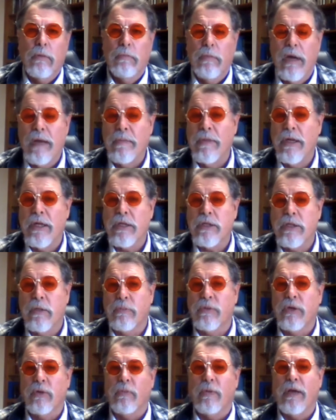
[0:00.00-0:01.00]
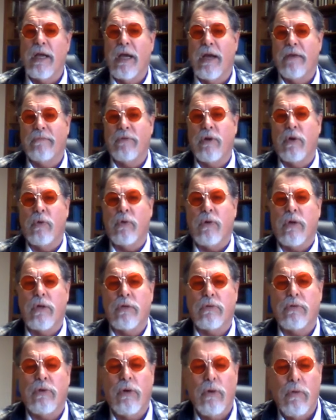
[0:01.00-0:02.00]
Maybe it's something we have no
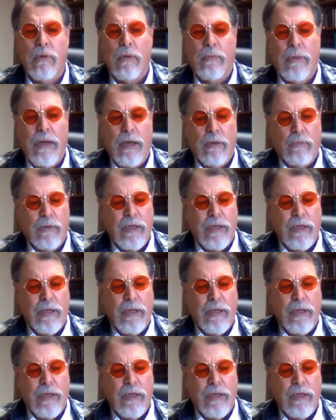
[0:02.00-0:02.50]
control about.